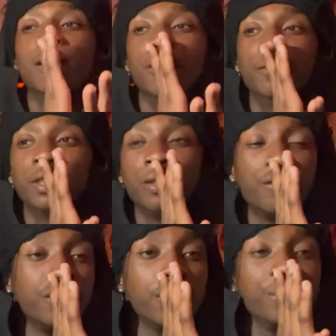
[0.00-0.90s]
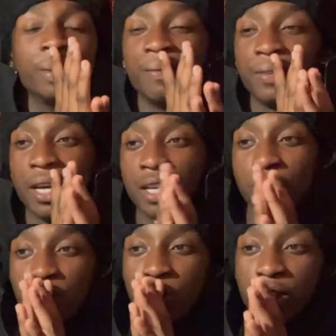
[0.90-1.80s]
of it, you feel me? If y'all
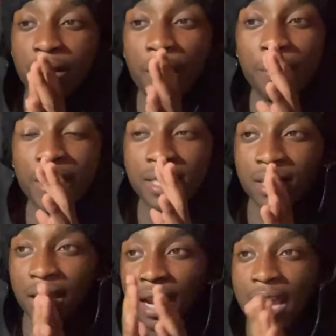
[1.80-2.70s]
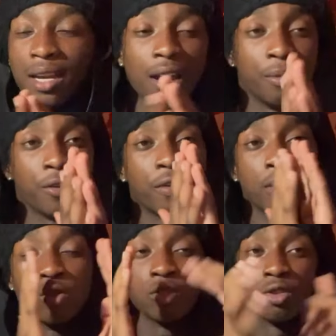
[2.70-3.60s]
enjoy it, make sure y'all like, comment, if y'all
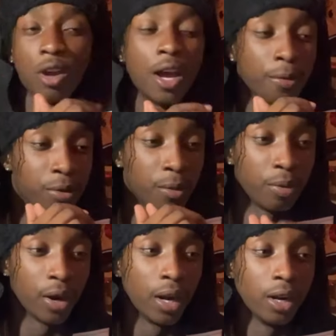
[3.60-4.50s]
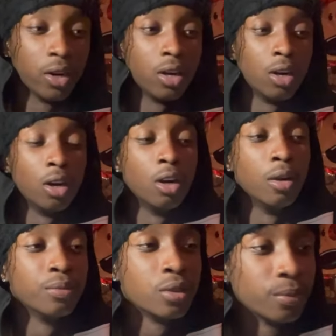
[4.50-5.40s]
new, subscribe to be a part of the
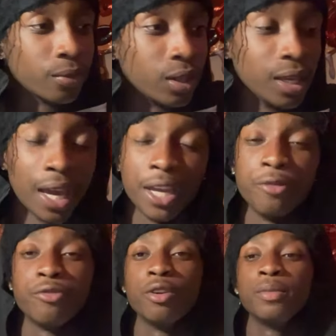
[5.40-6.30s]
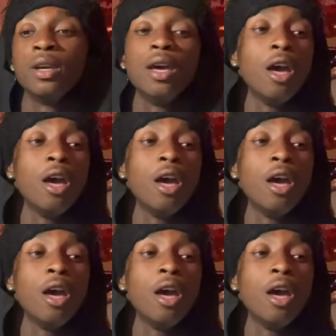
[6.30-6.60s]
game, you feel me?